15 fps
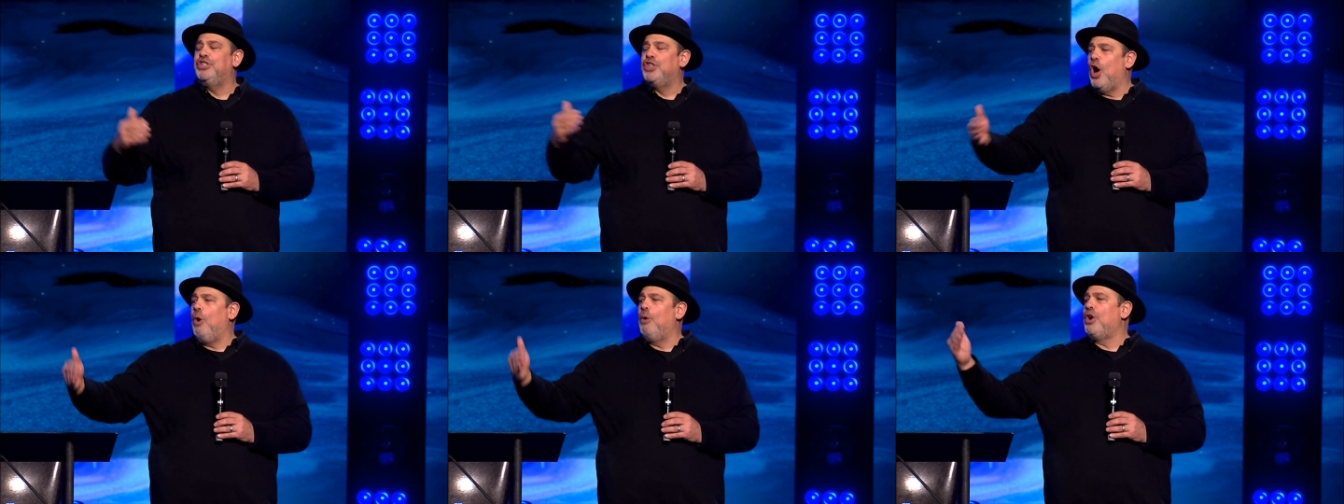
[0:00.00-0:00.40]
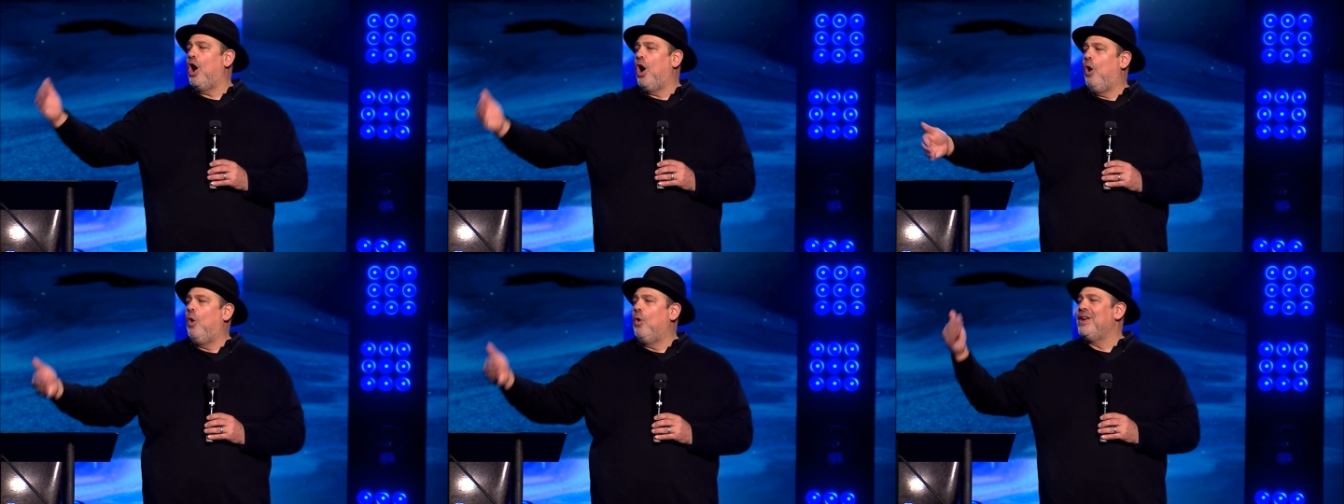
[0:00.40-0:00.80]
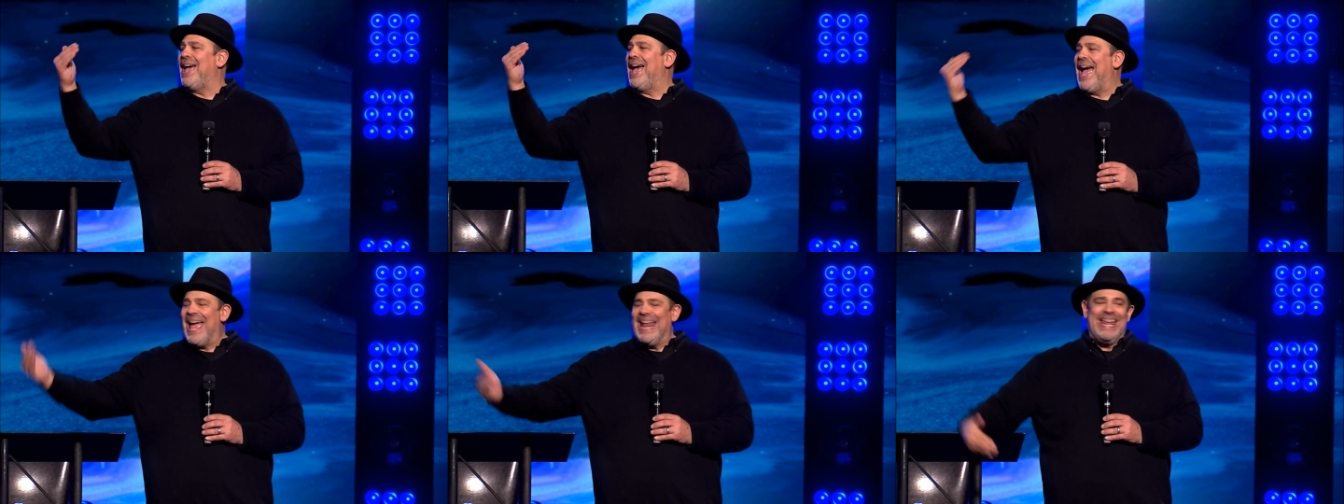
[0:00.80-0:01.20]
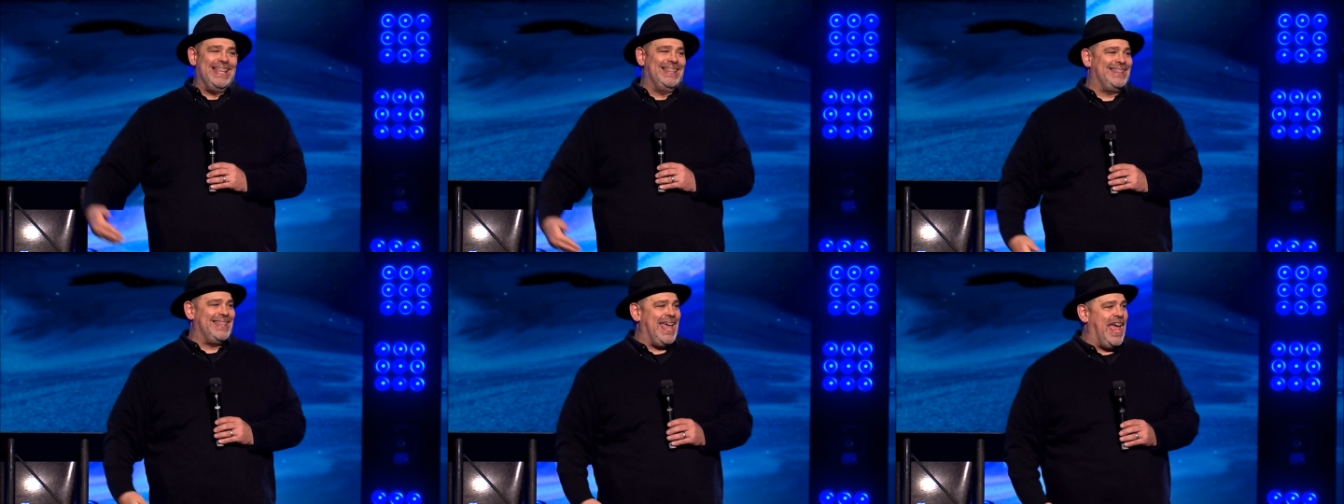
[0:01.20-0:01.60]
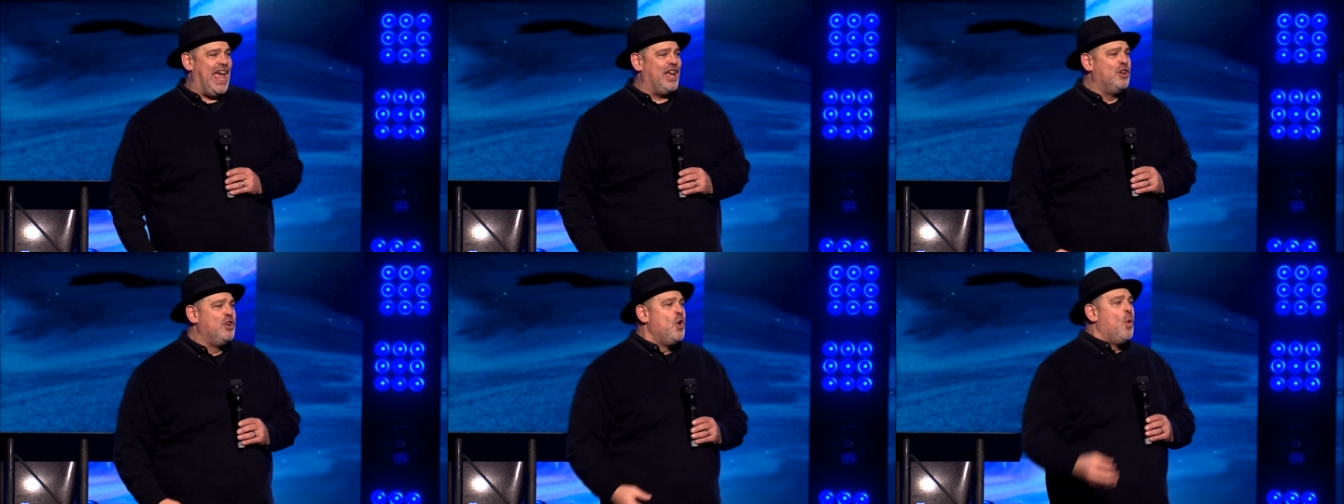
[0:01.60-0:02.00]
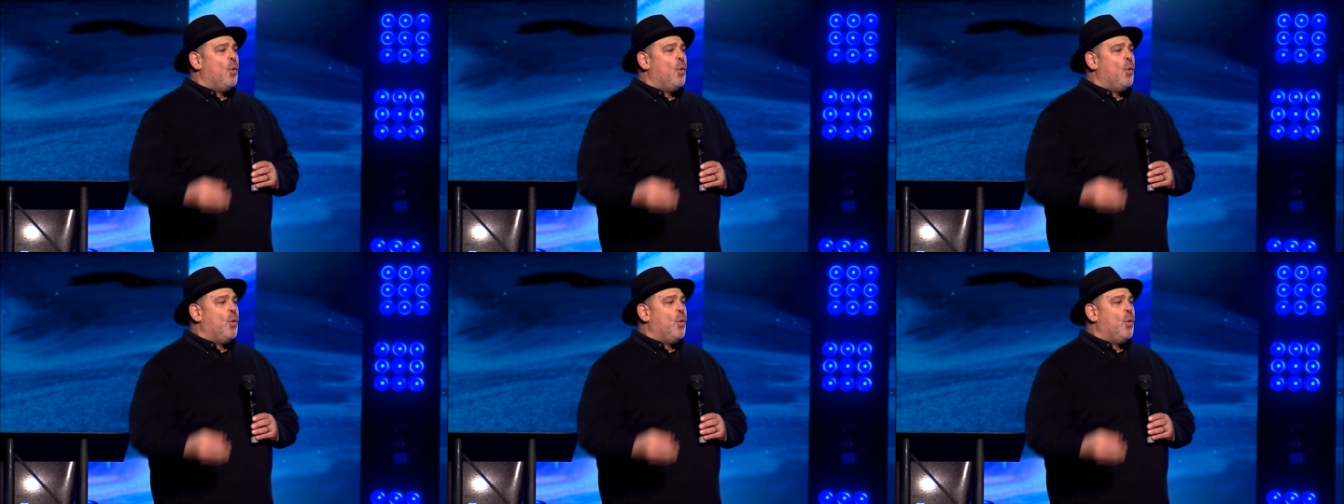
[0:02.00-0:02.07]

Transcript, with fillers: don't own anything,